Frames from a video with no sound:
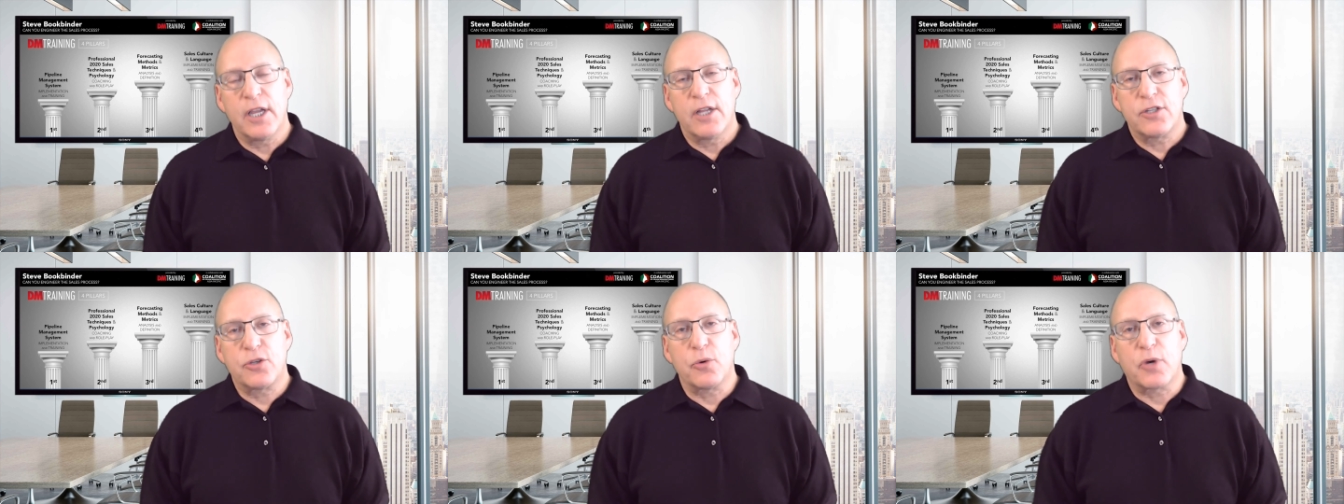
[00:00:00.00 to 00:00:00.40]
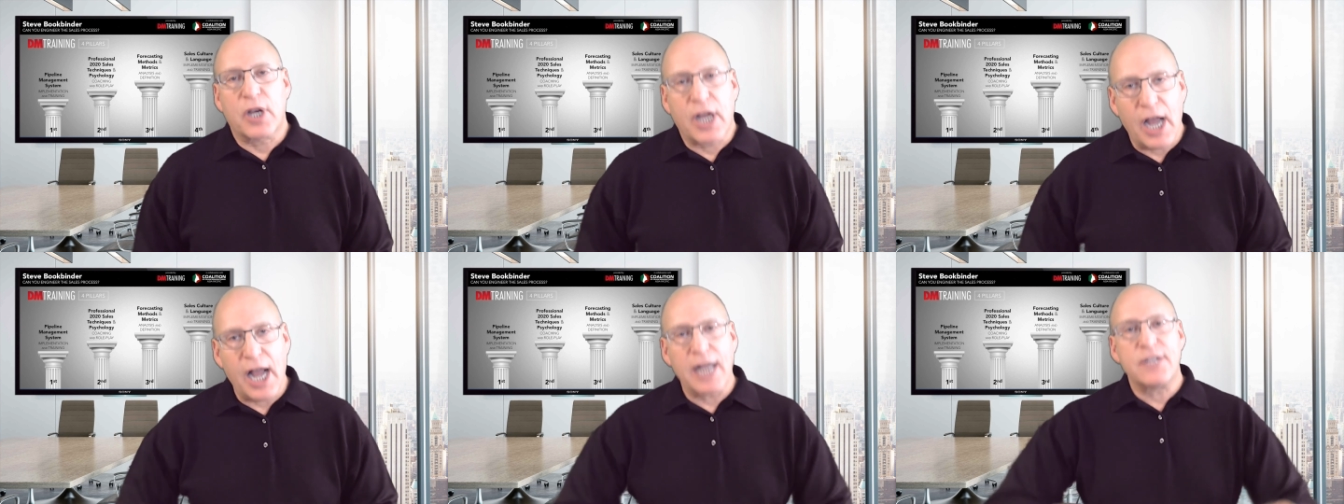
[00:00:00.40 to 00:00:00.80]
to
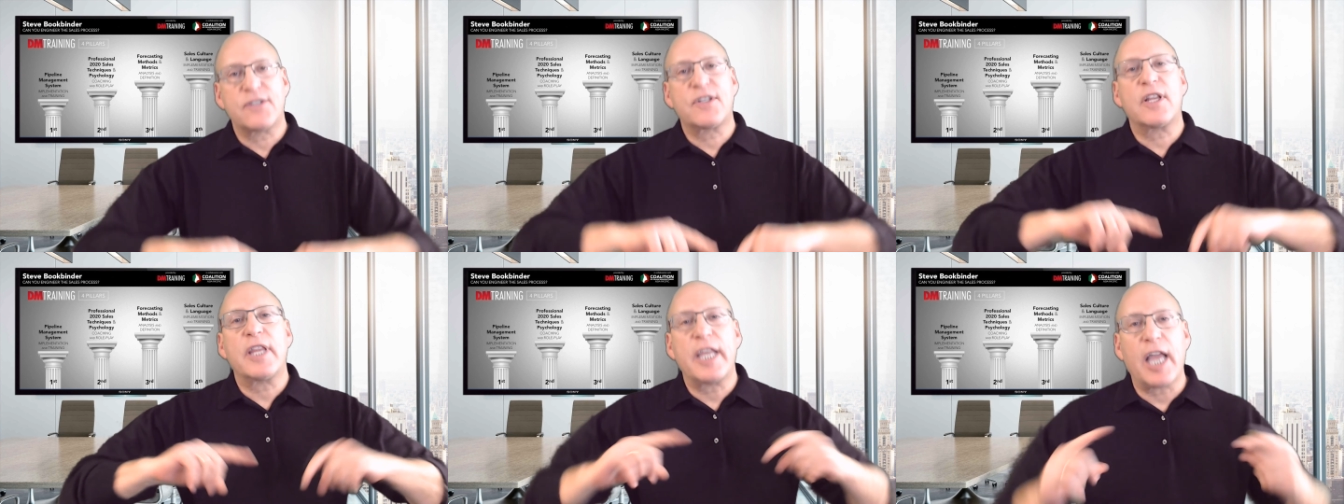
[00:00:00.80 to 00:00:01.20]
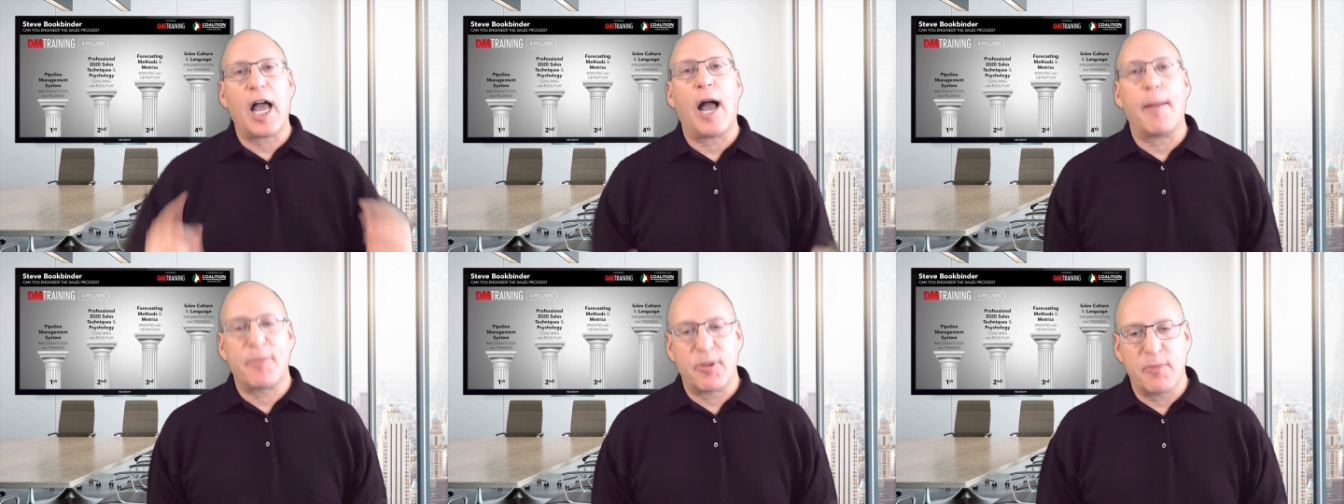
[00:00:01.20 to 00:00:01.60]
constantly
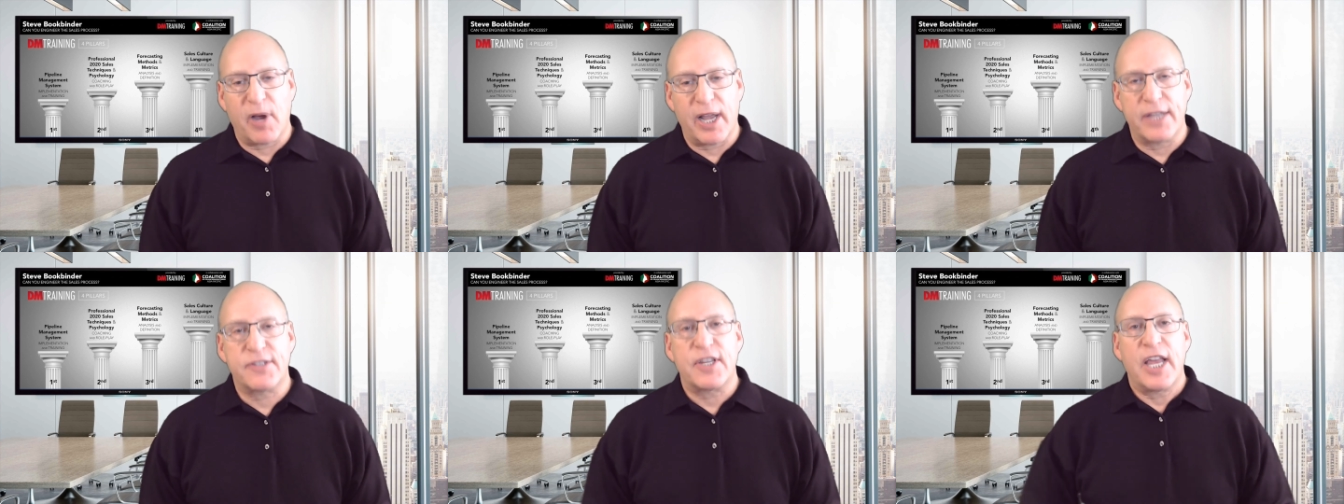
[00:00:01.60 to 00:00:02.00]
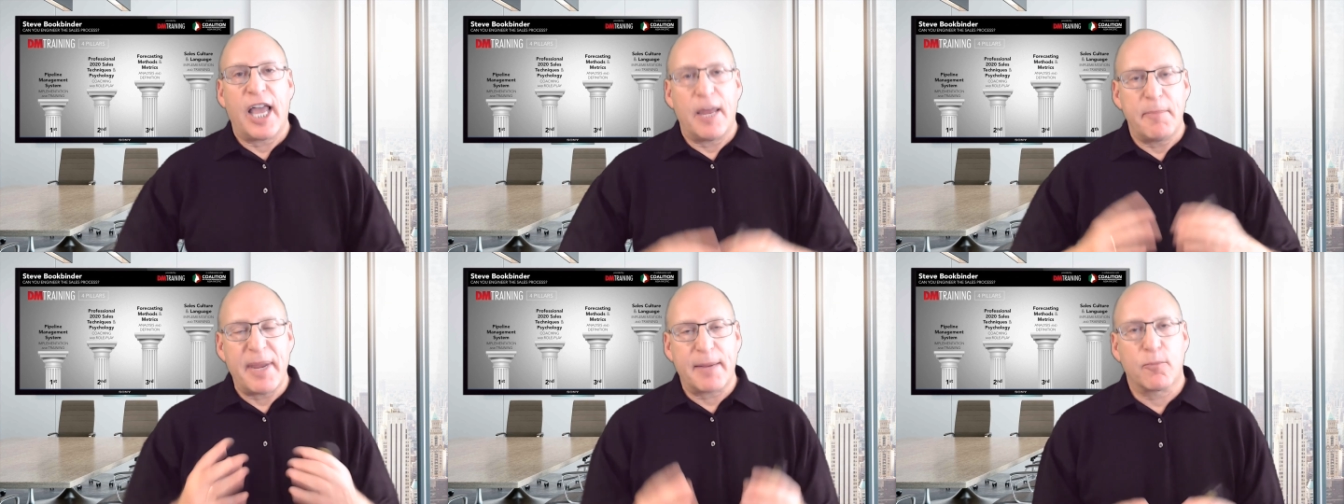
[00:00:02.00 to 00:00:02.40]
optimize
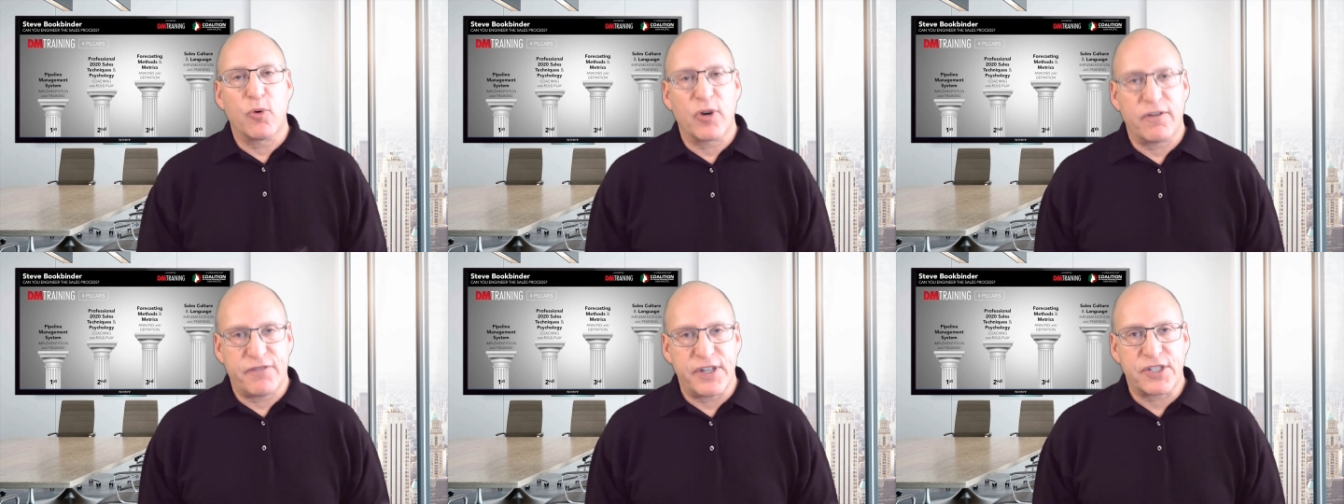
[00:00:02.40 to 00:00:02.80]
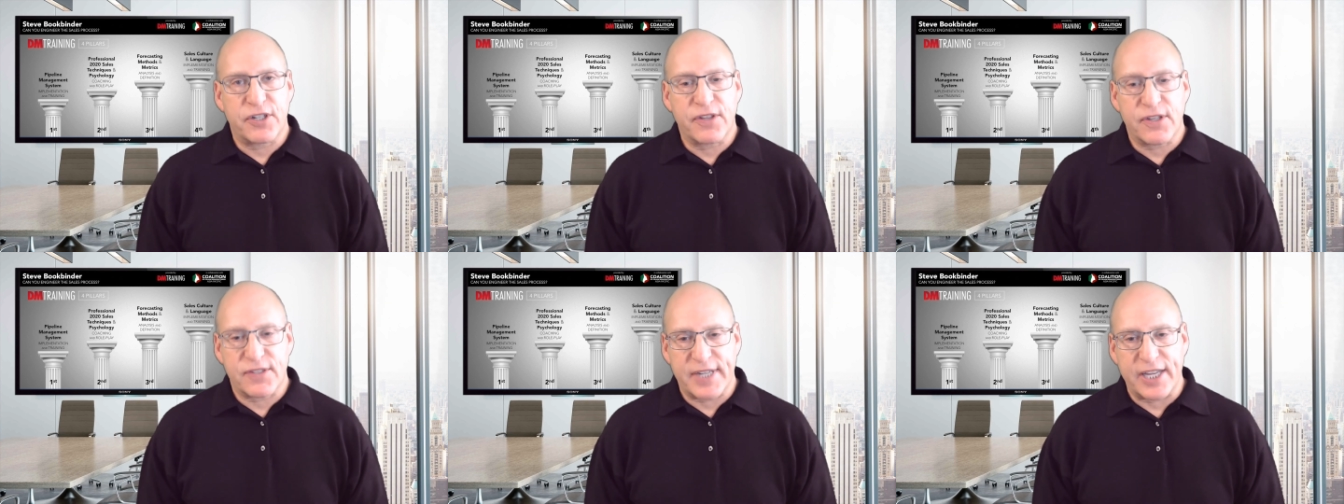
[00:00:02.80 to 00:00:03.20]
and make more efficient
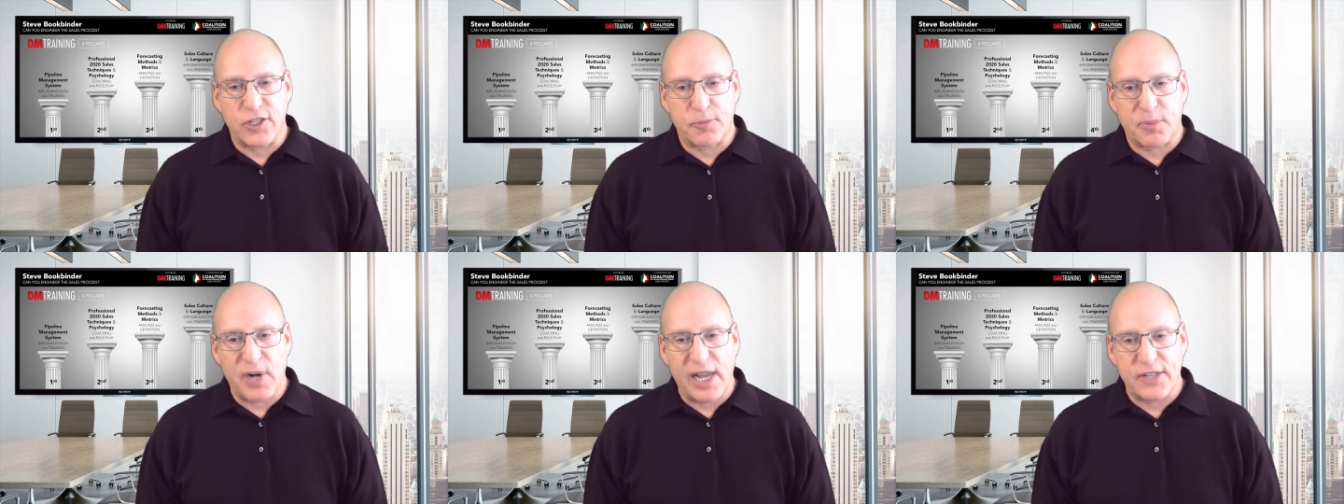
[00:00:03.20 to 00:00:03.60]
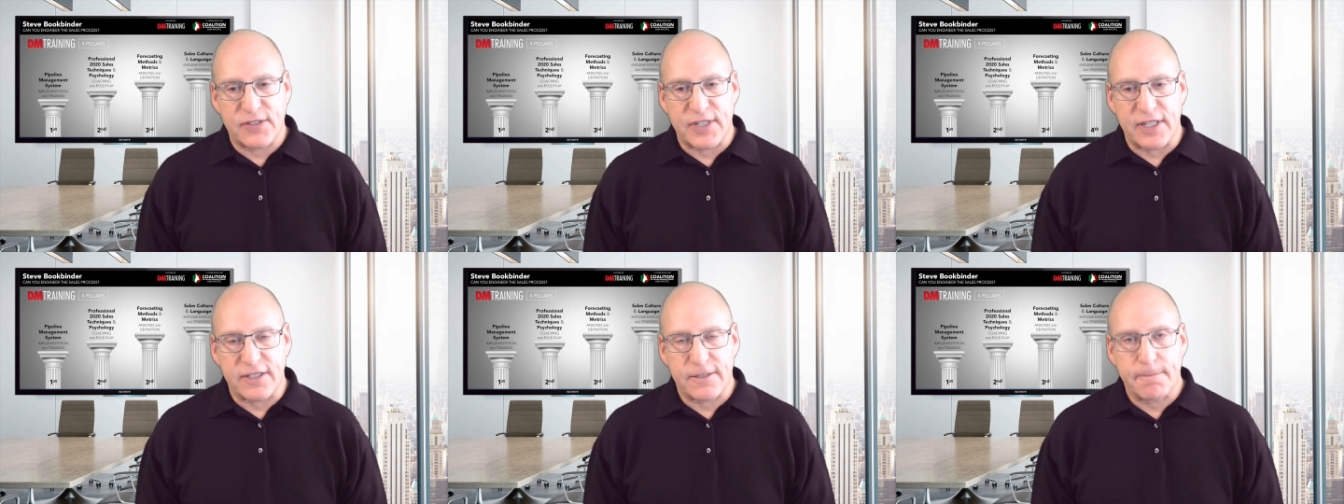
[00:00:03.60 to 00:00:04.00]
the sales
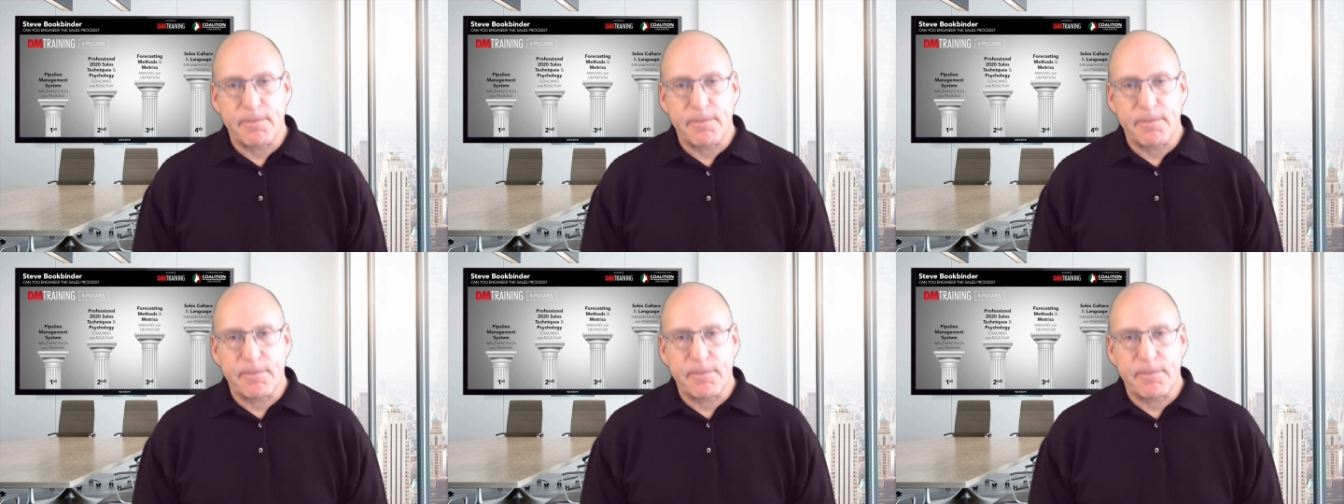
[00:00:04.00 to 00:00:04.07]
process.